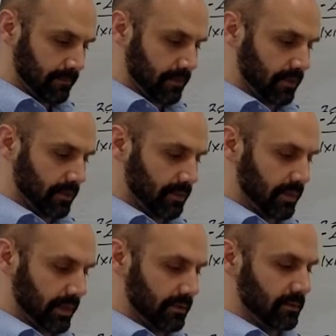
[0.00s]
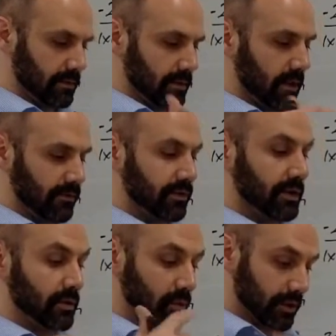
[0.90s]
or the point of
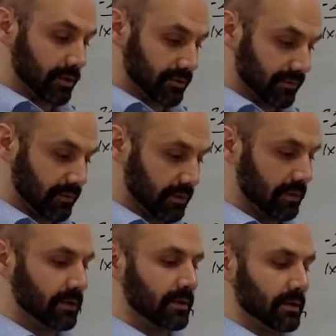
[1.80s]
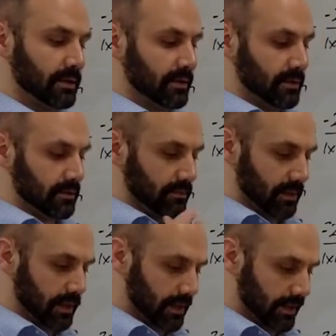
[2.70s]
the 100 volt
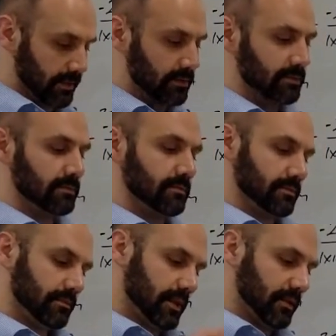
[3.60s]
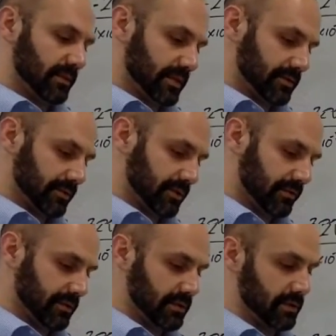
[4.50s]
line, equipotential
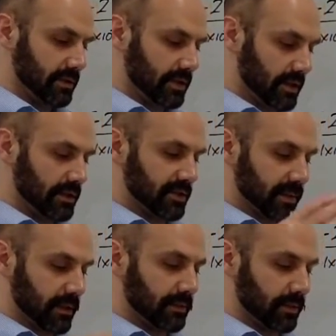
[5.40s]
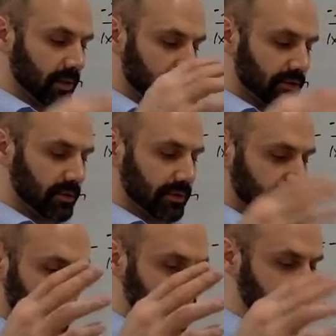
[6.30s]
surface, is about midway between
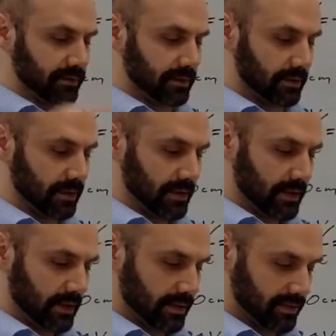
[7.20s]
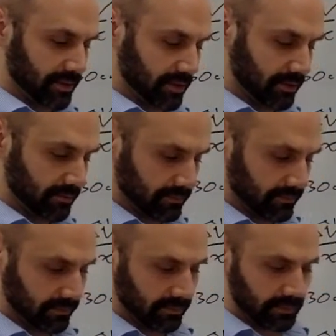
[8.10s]
200 volt and 0
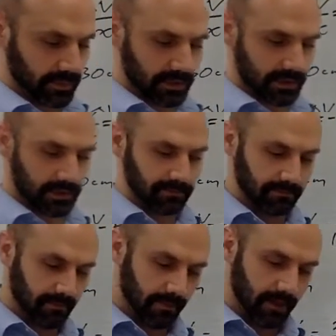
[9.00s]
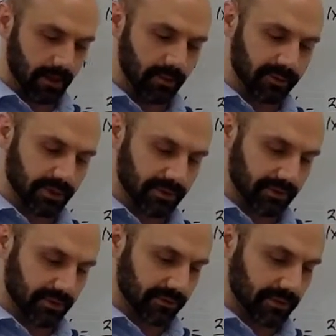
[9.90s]
equipotential
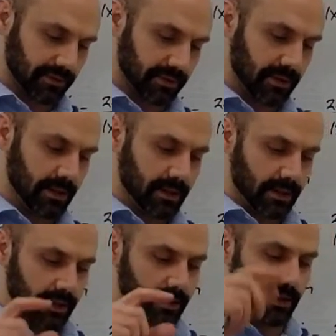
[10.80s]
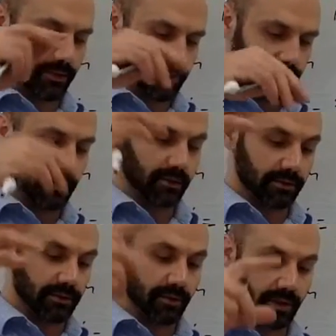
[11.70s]
surfaces, and there the 0 and
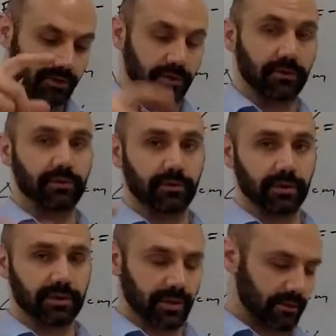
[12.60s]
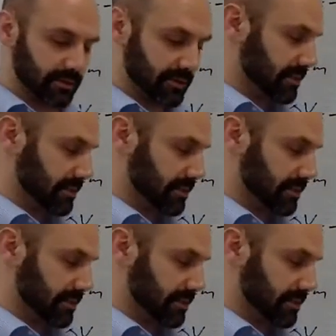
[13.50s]
200 are 30 centimeters